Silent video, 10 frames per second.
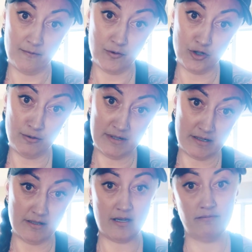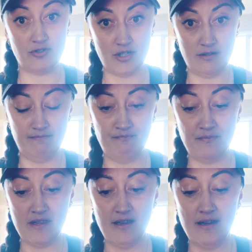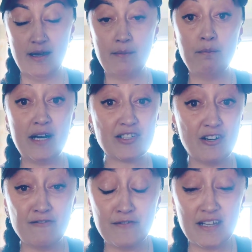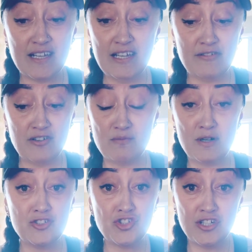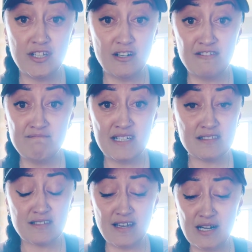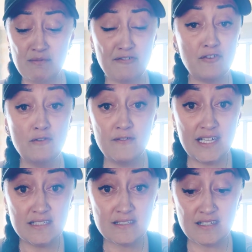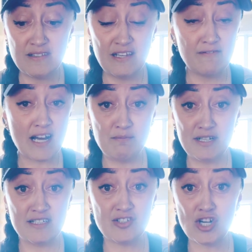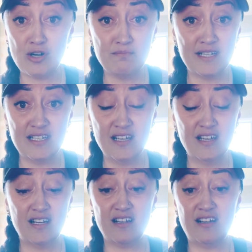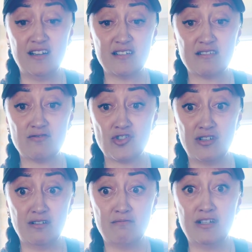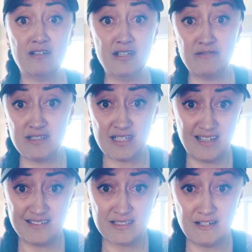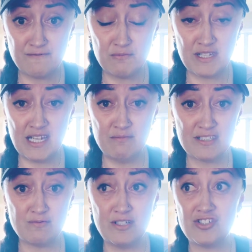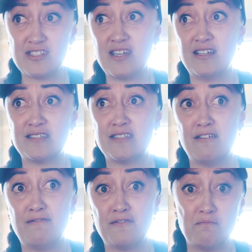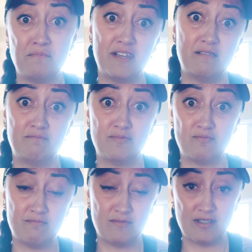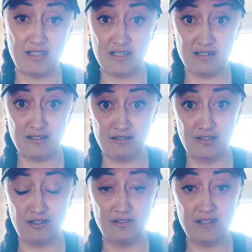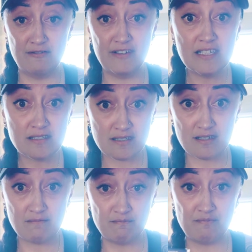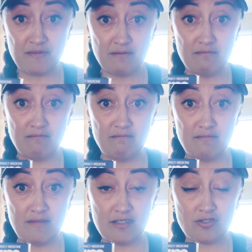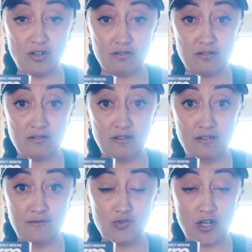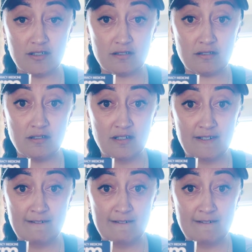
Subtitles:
for human consumption. But even on my journey, I've met a few vets, and they've come in and told me, like, Johnny, we don't even take stuff from the chemist. We just take stuff from the vet's stock of drugs.